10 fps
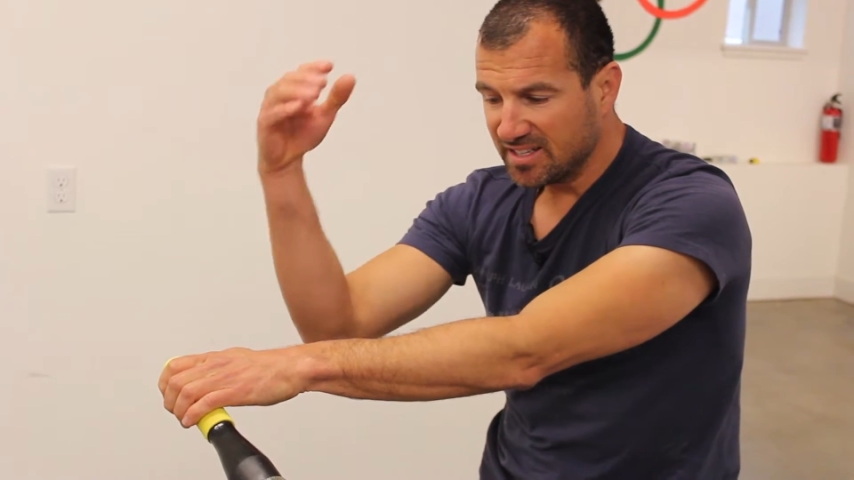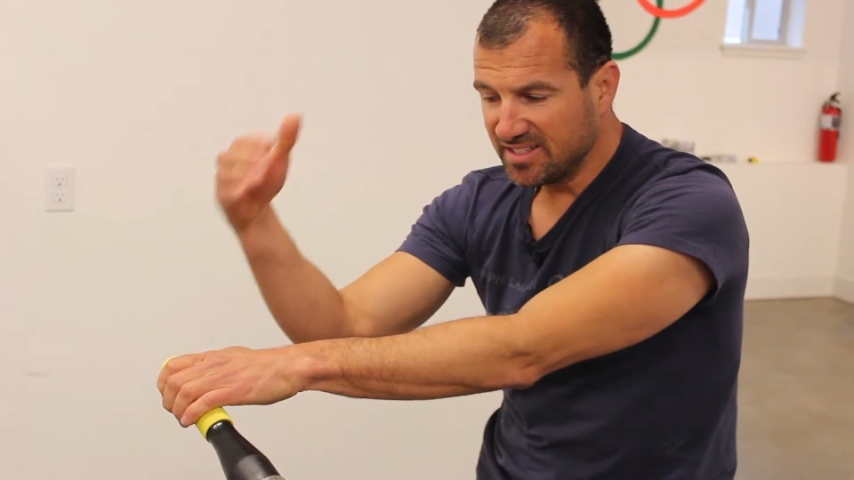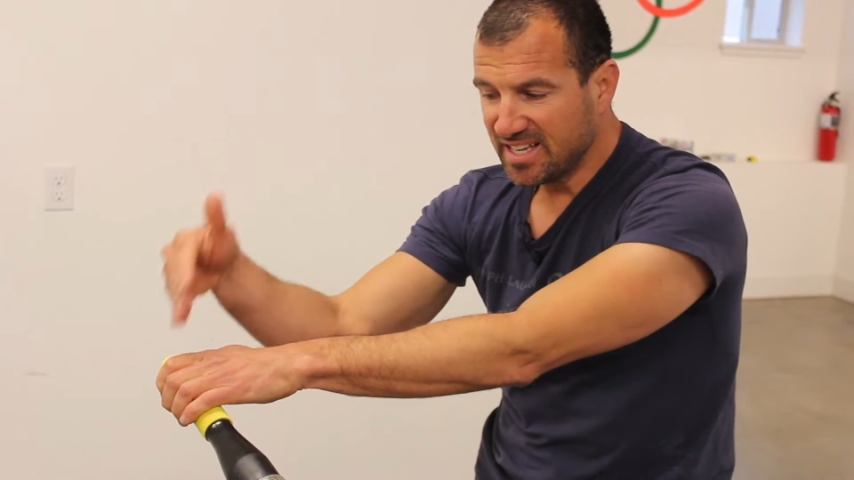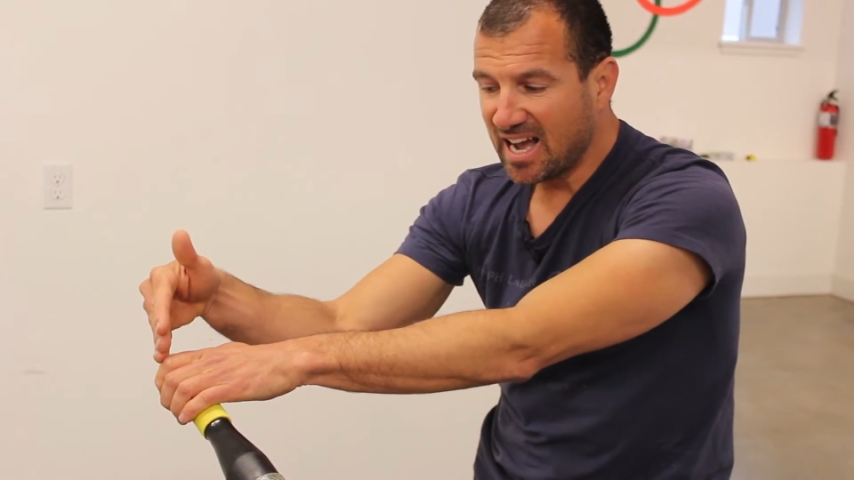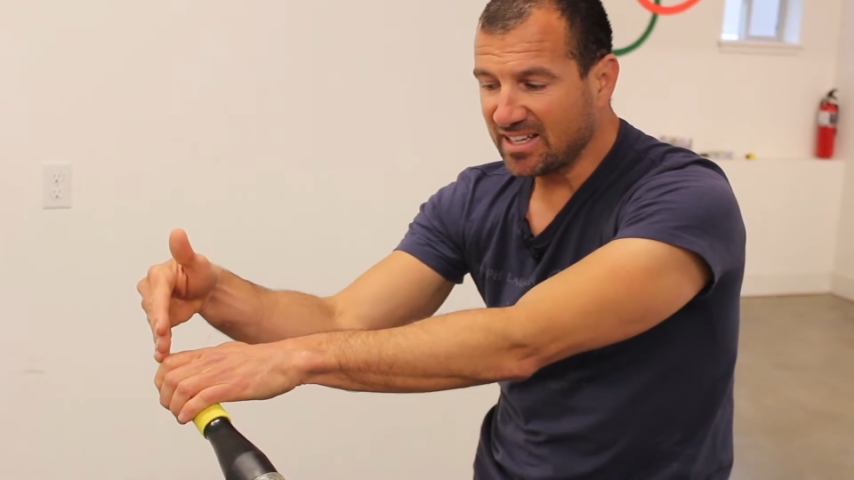
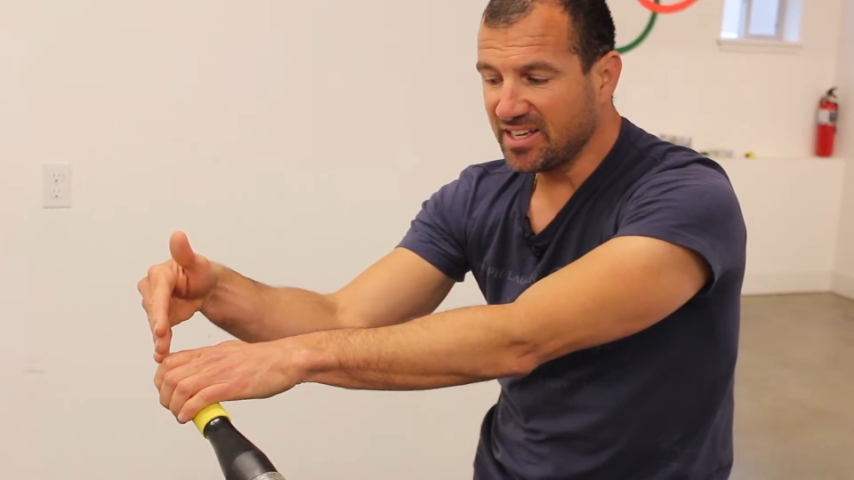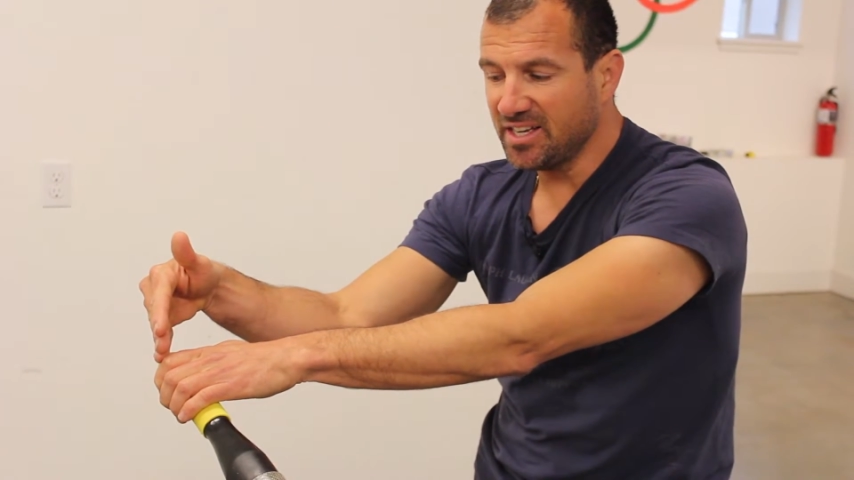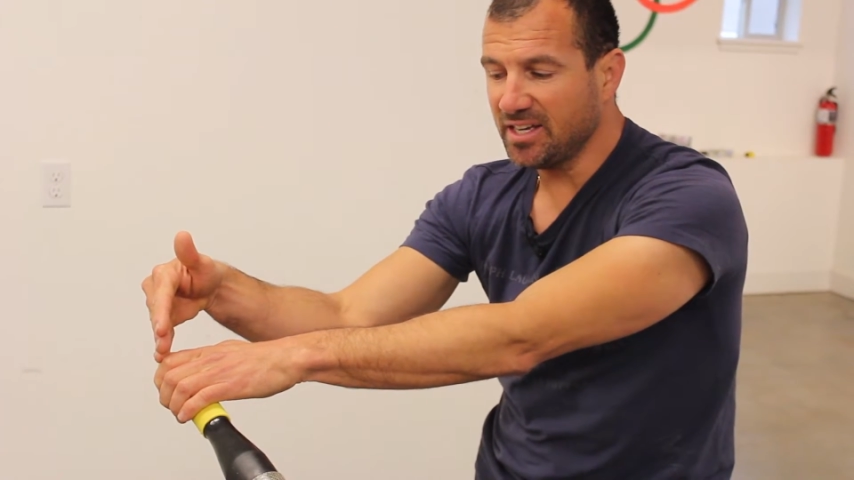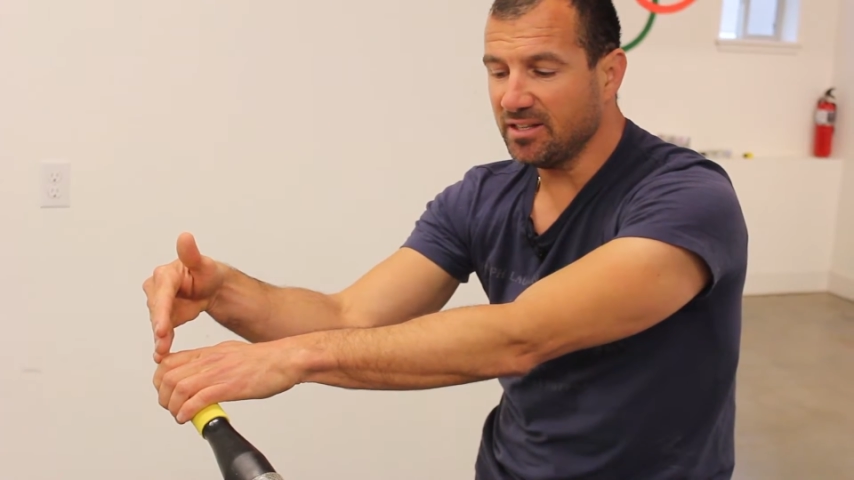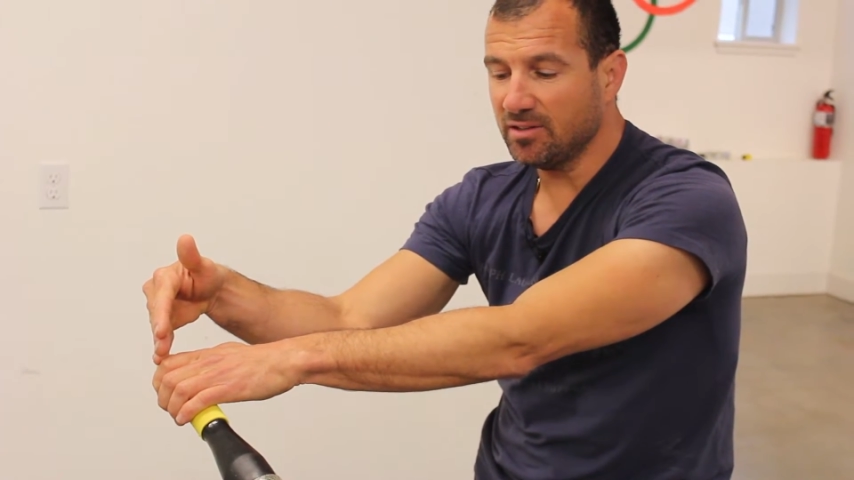that
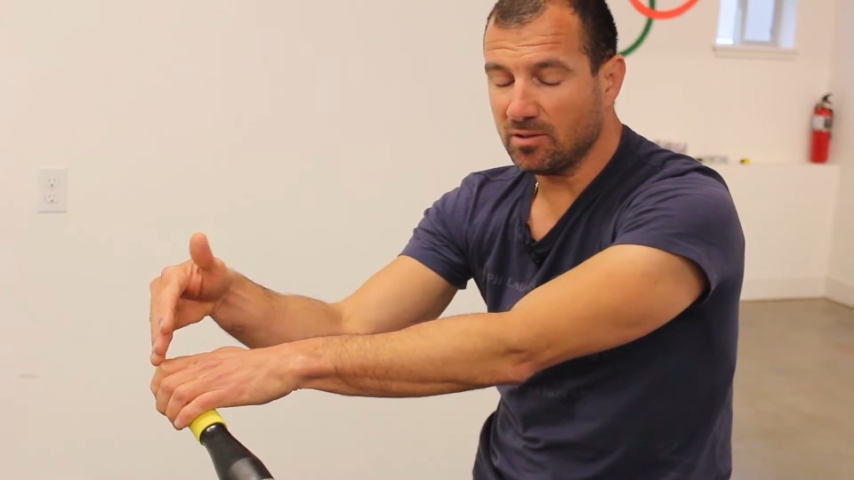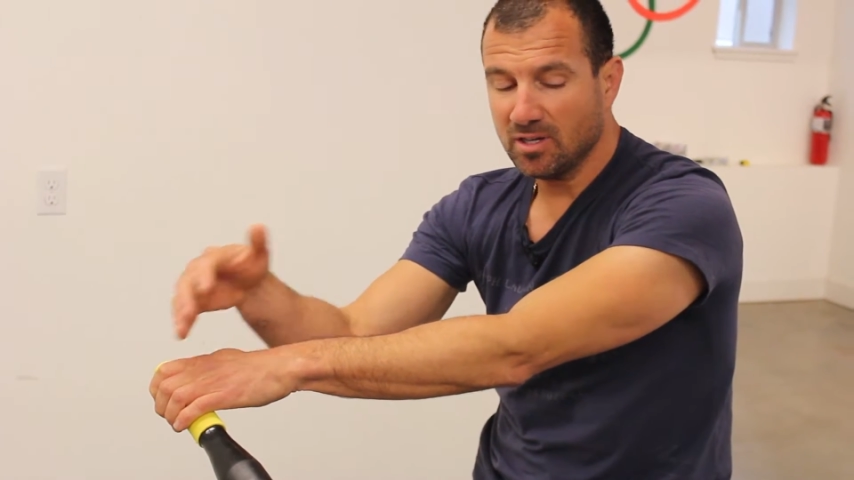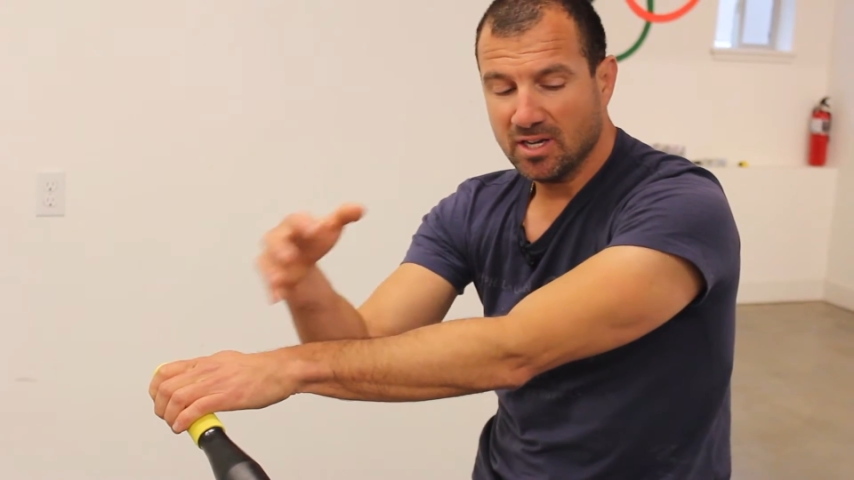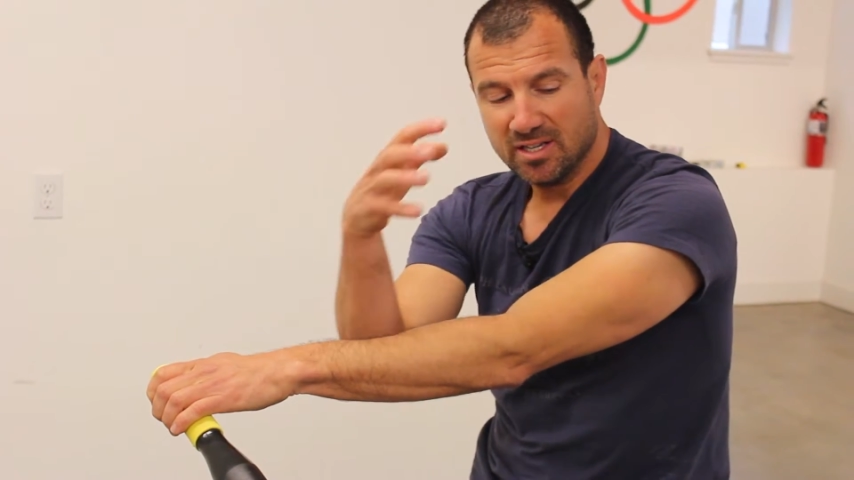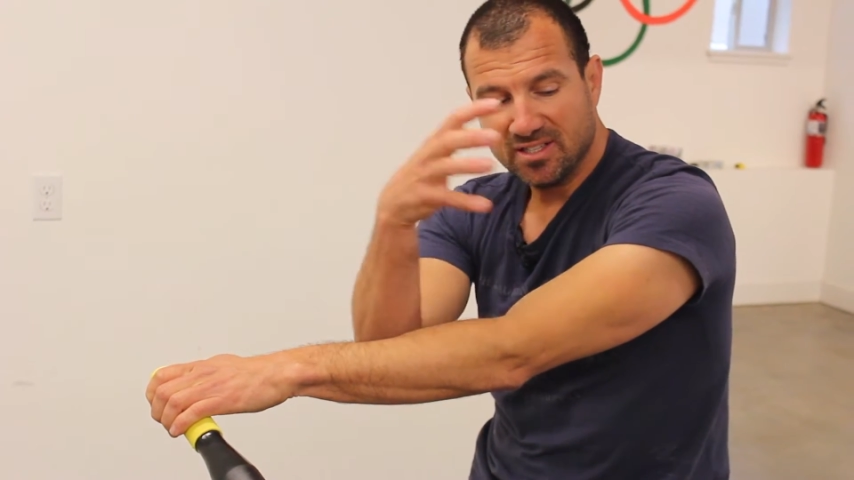handle,